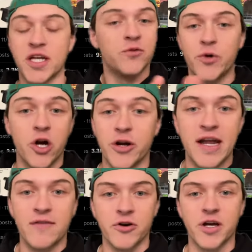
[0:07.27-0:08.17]
and we are
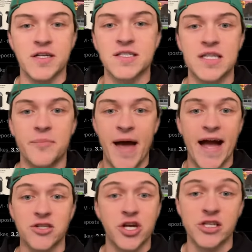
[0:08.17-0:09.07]
never going to see a
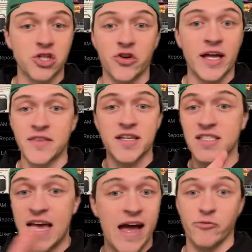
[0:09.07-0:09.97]
bag chaser like
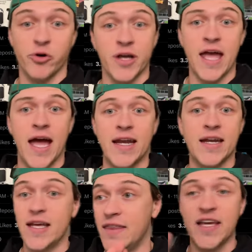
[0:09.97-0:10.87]
this ever again
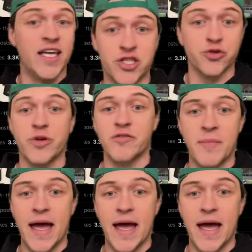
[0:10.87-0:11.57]
in the history of man.